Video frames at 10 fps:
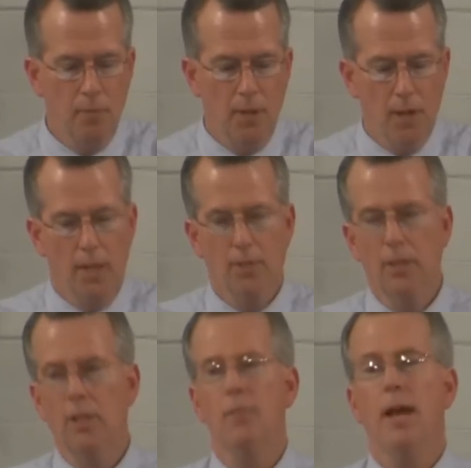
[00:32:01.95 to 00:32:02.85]
not to
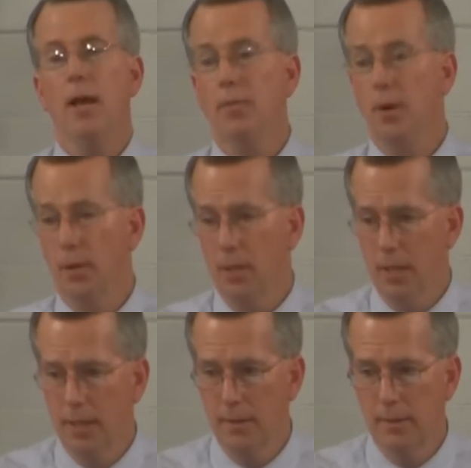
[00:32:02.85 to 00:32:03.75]
live half
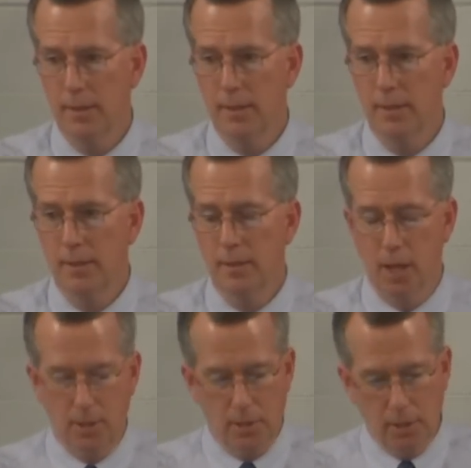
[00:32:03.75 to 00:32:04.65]
heartedly,
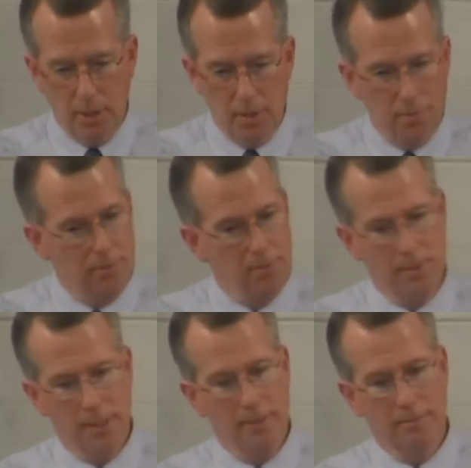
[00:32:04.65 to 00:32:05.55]
not to live
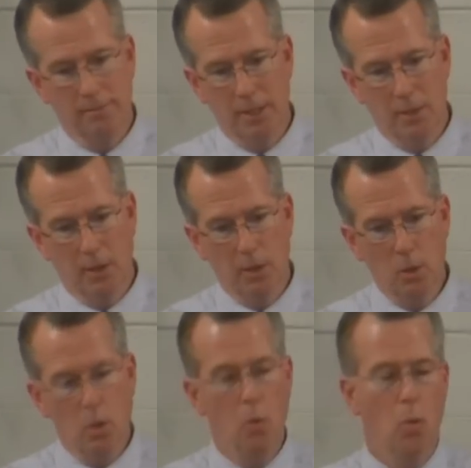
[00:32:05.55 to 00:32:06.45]
in you know, a
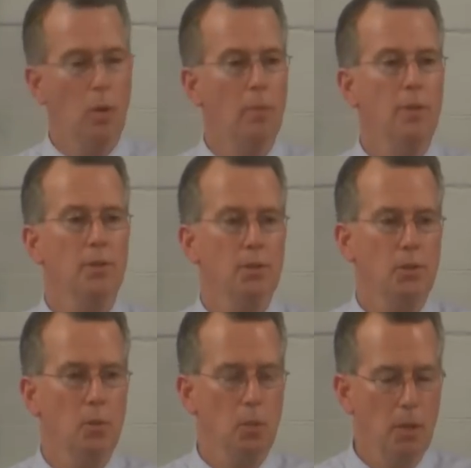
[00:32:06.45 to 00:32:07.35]
lukewarmness, as
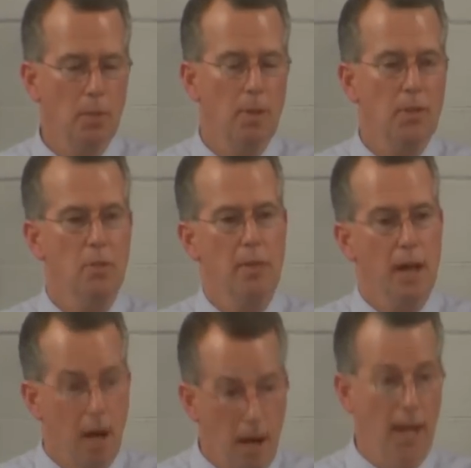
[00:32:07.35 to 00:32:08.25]
it were, but to be
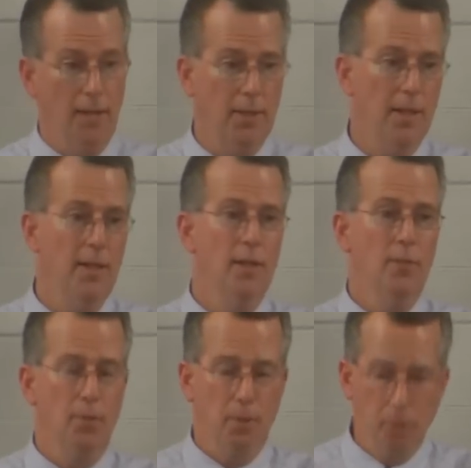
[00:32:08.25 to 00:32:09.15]
hot
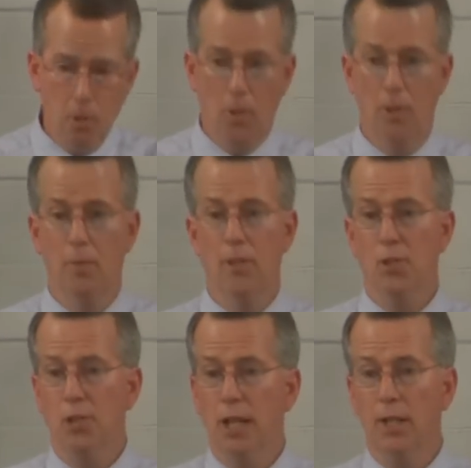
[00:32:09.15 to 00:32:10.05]
for the Lord, to be
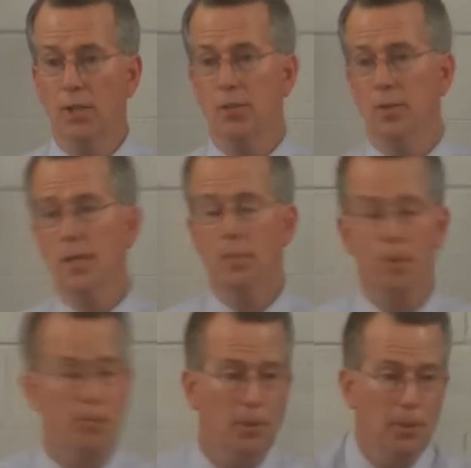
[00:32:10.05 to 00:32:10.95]
zealous for Him.
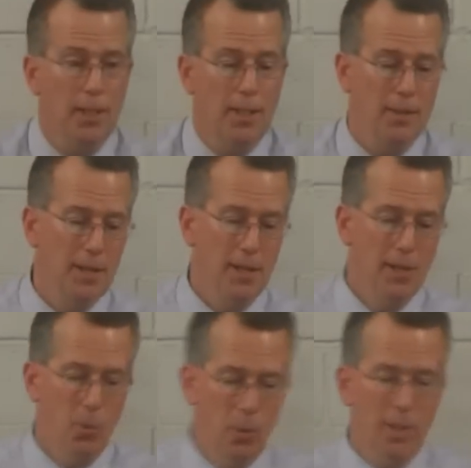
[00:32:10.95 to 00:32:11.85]
If you look at
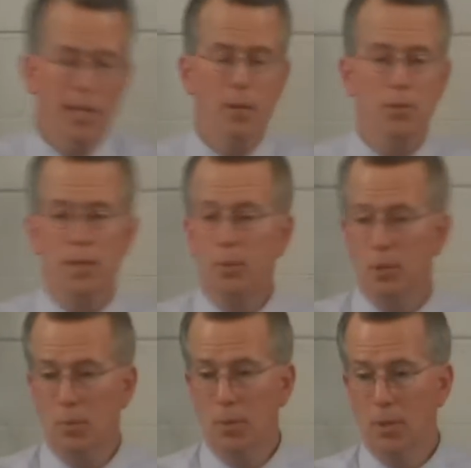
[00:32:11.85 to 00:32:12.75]
what he was able
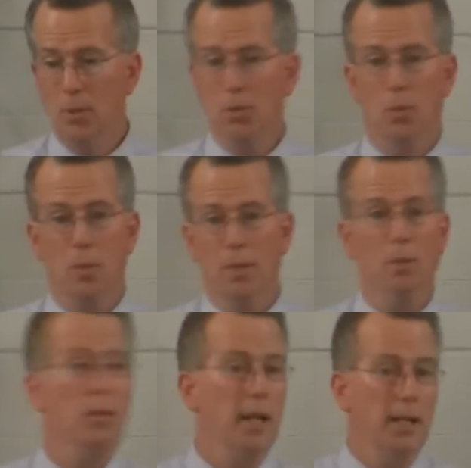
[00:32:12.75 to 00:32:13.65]
to produce or what the
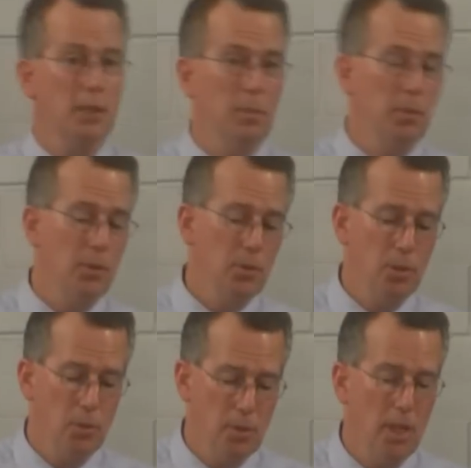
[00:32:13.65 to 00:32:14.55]
Lord actually
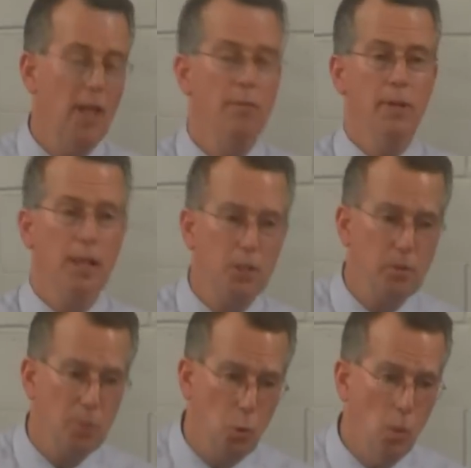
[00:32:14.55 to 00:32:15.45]
produced through his life because
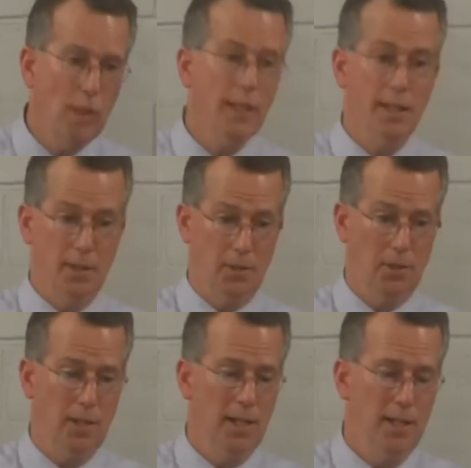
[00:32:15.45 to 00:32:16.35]
of his willingness